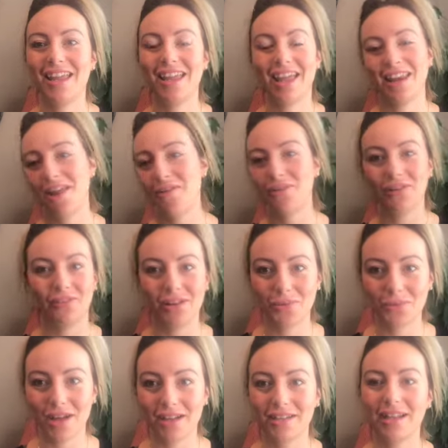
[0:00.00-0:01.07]
and everything
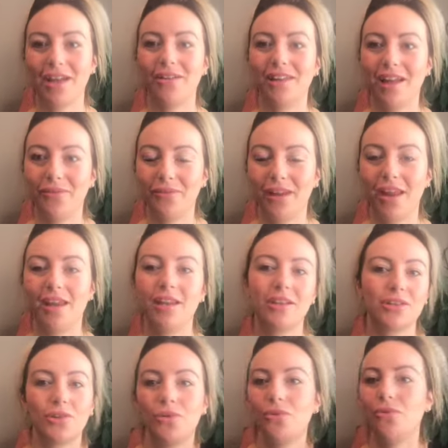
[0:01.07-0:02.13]
works out lovely and it's
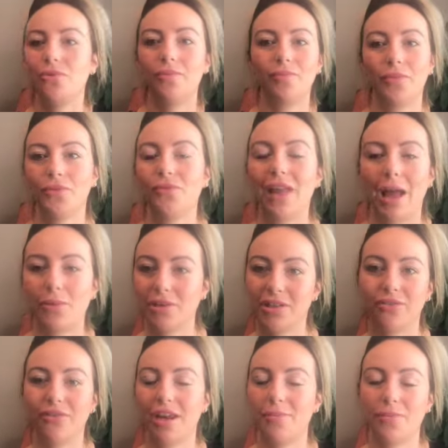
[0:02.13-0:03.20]
all flowers and
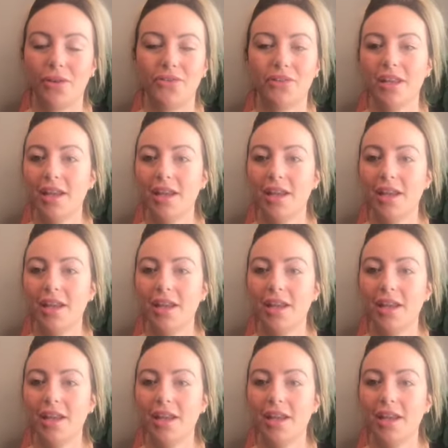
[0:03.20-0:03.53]
rainbows.